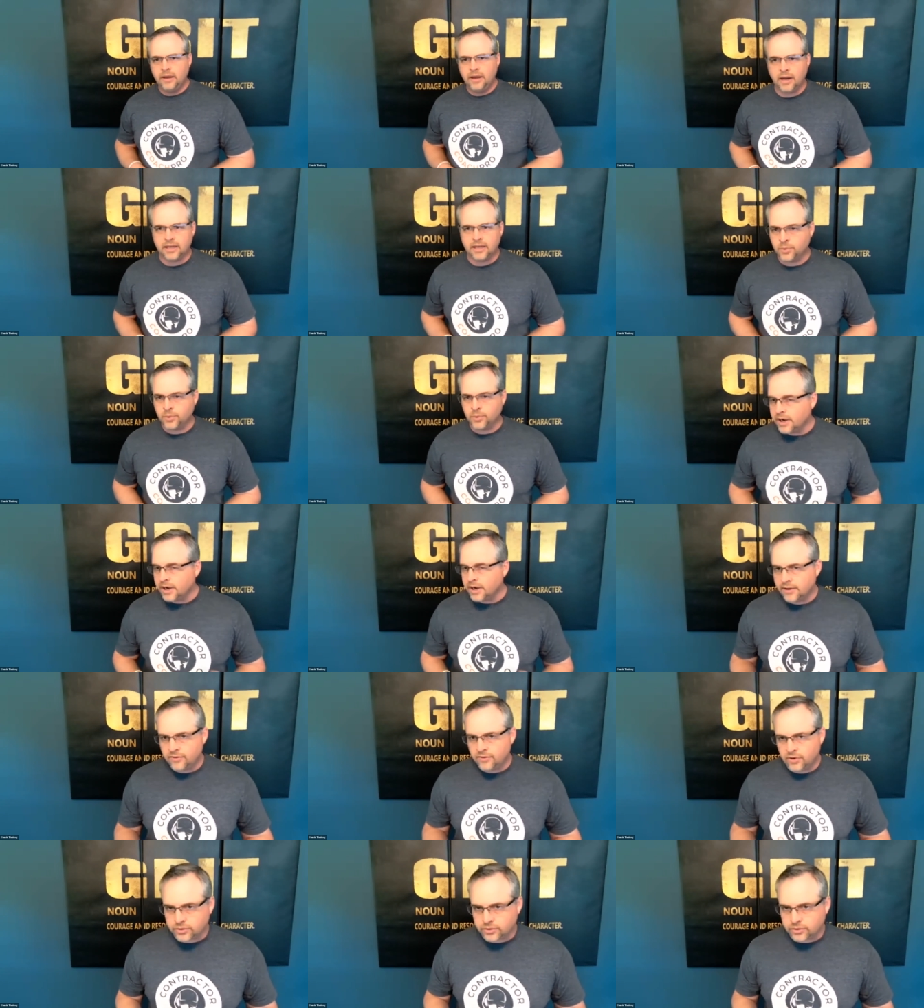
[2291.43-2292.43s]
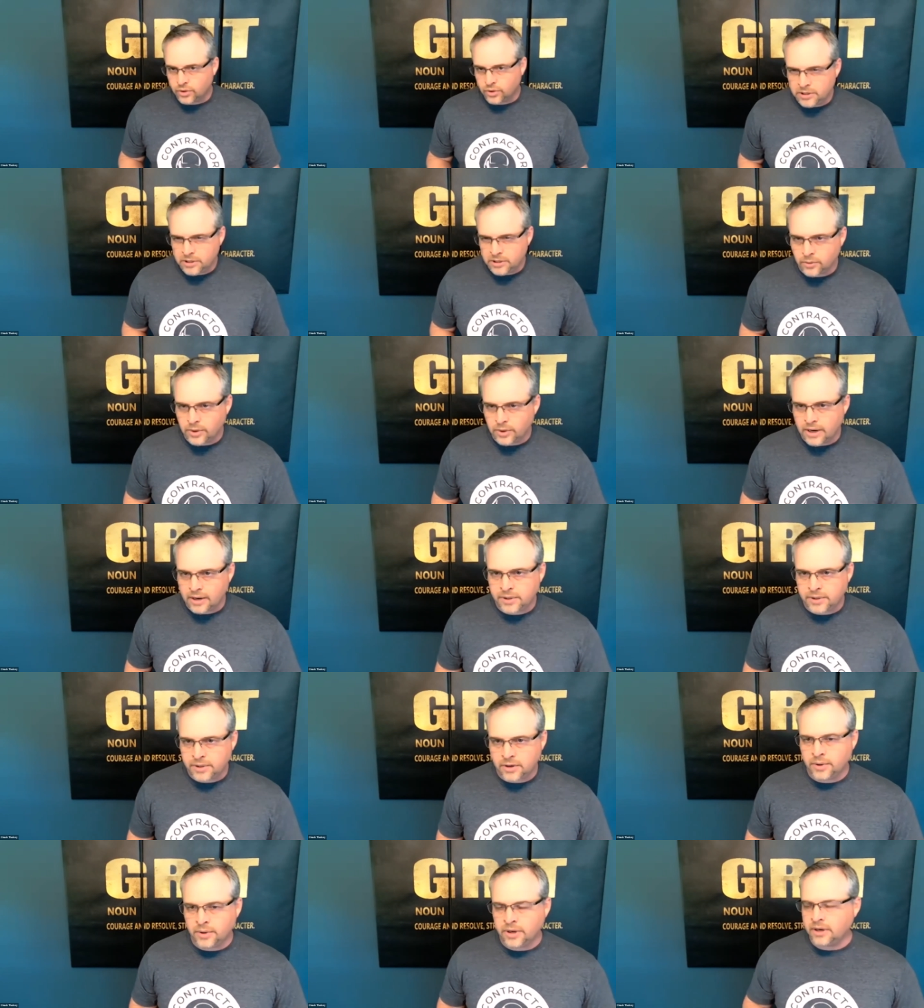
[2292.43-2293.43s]
Because we're going to give it to them either way.
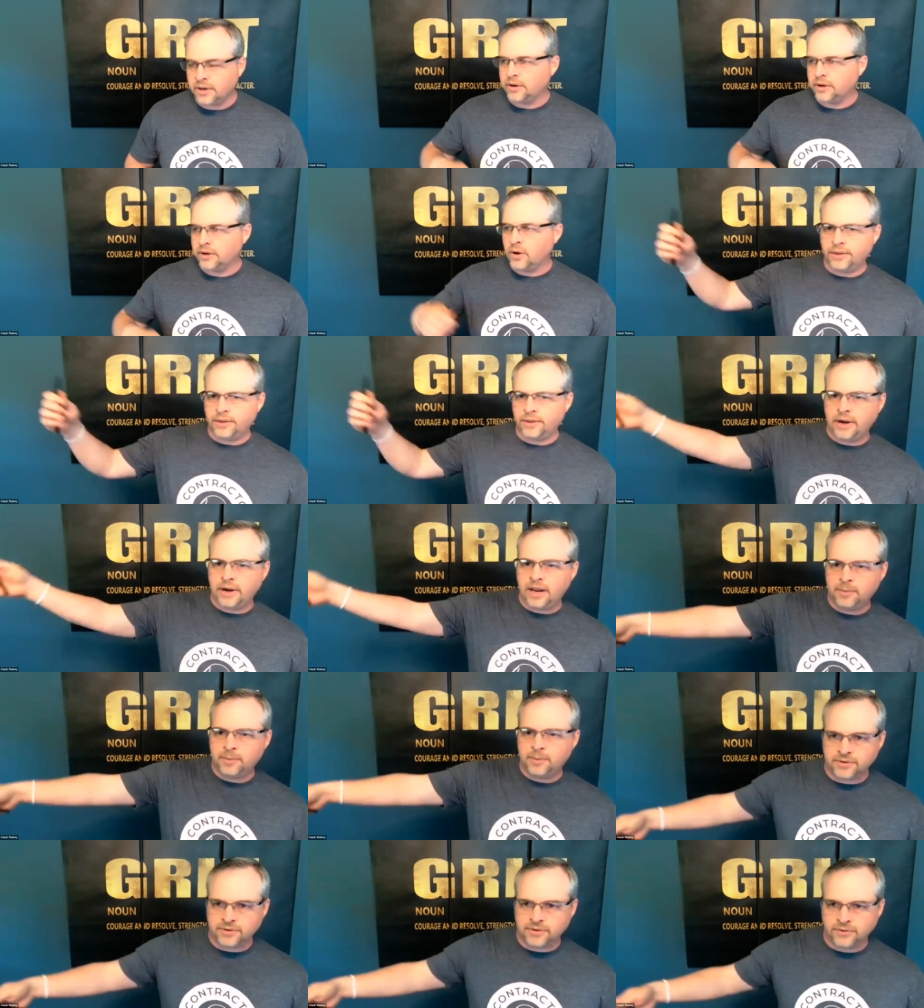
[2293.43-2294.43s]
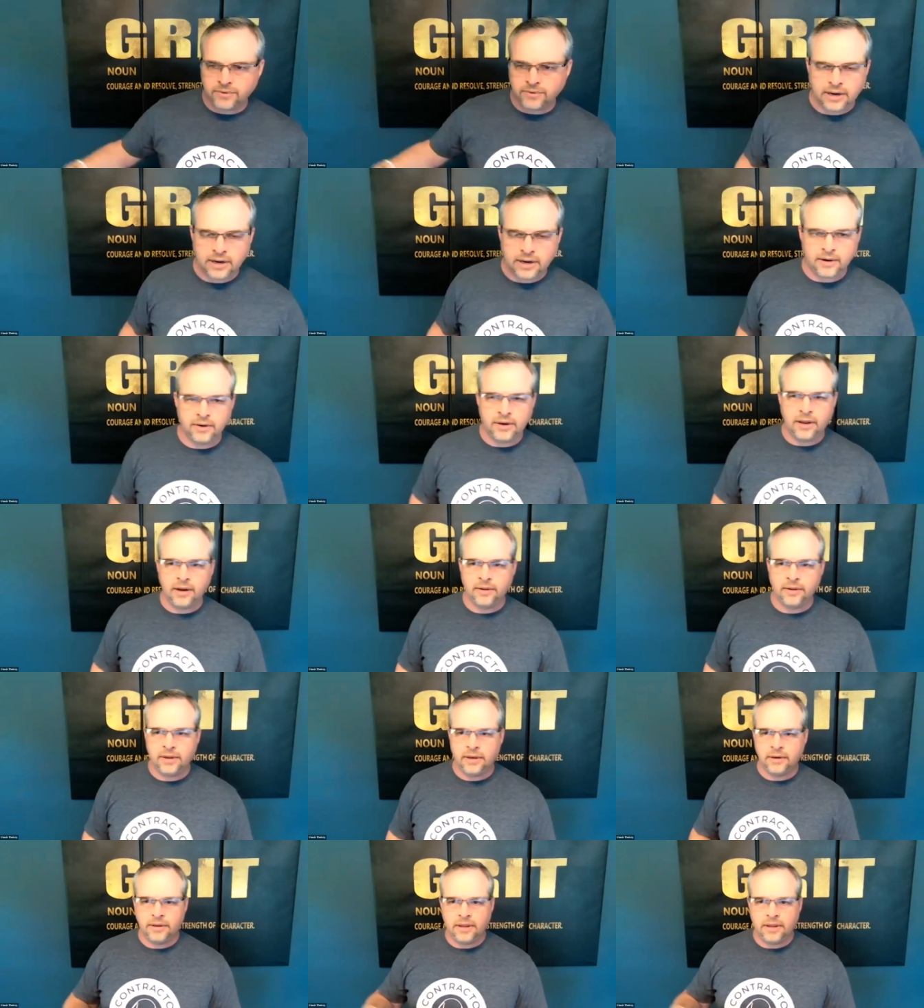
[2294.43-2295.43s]
We don't want to go to their neighbors and
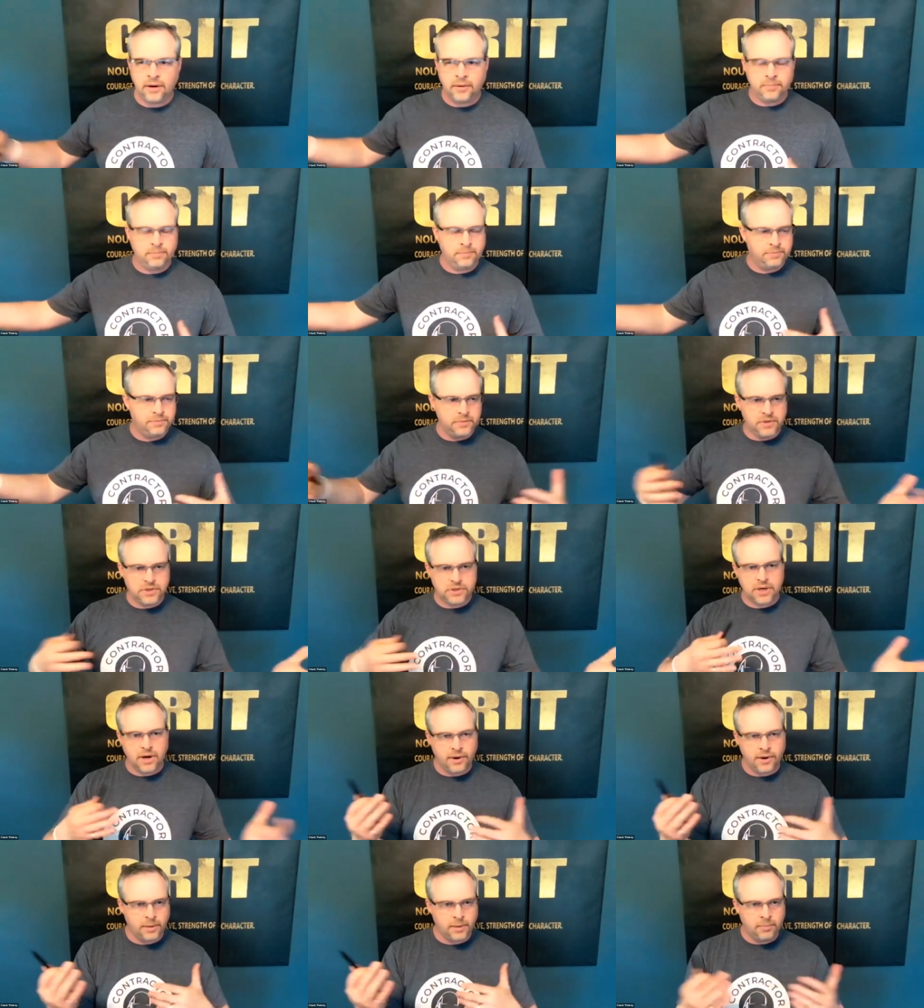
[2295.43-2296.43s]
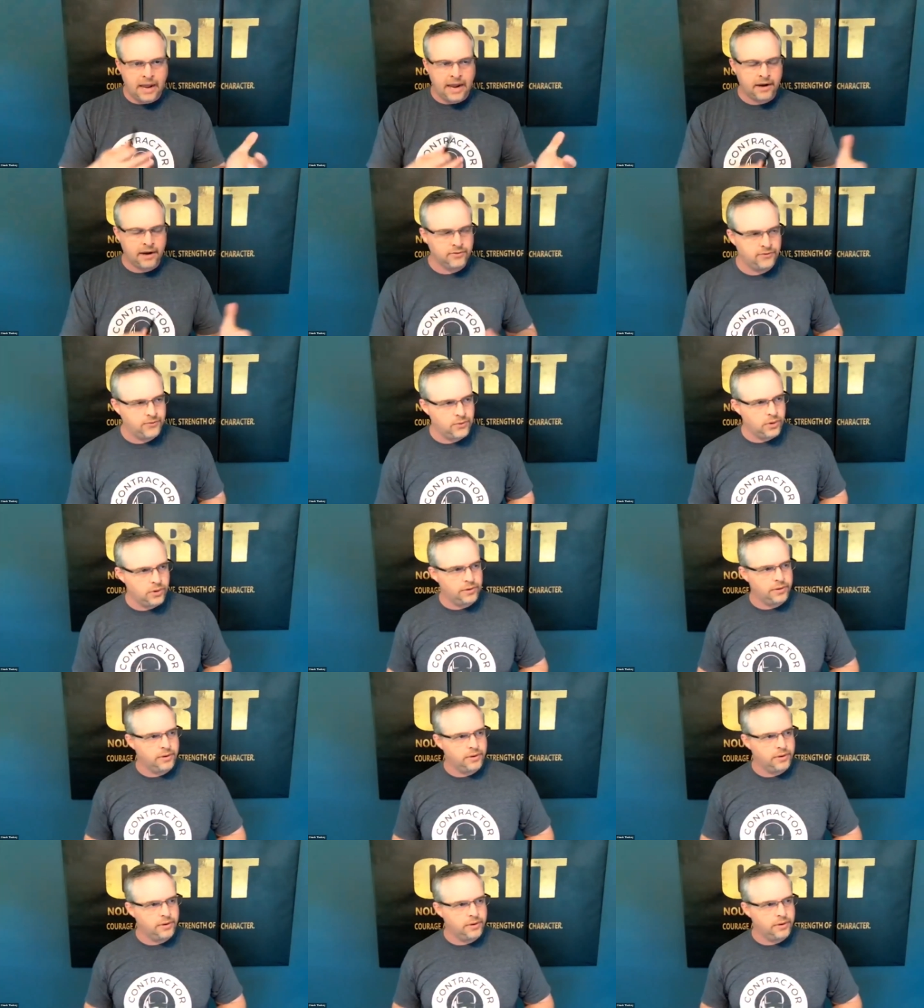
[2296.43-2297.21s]
then they're sharing it back and forth.